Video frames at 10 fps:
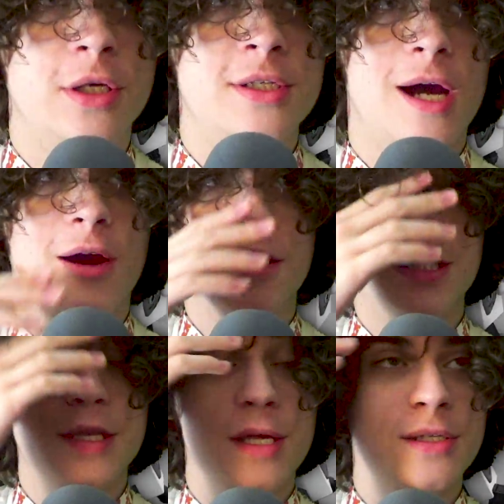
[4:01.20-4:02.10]
sorry
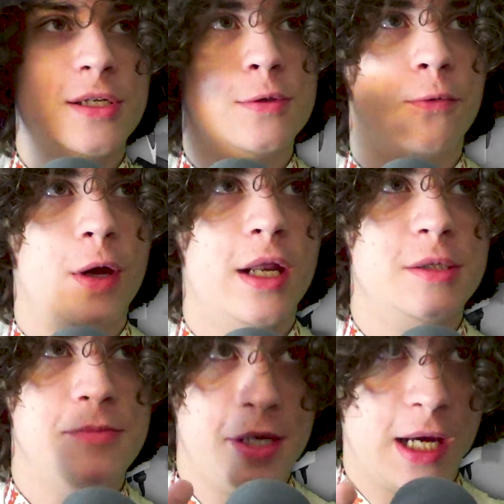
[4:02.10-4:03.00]
that this is what
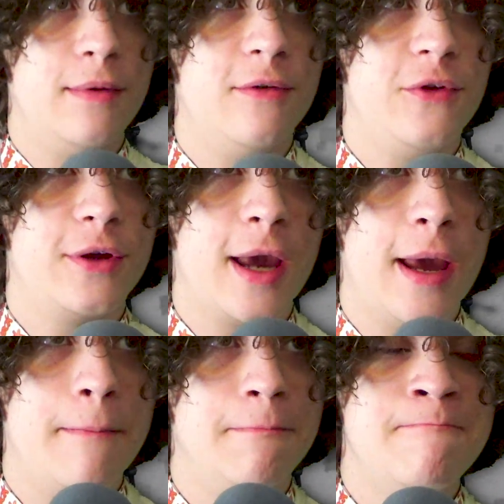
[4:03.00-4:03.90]
has become of your
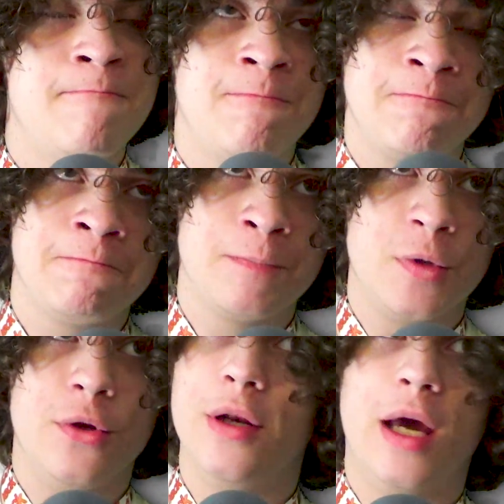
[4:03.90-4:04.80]
game.
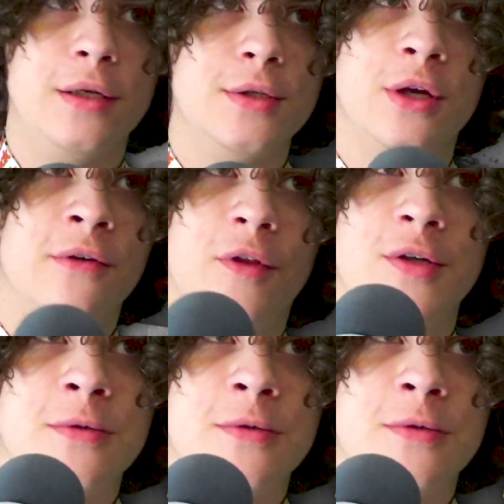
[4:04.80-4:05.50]
You did not deserve this.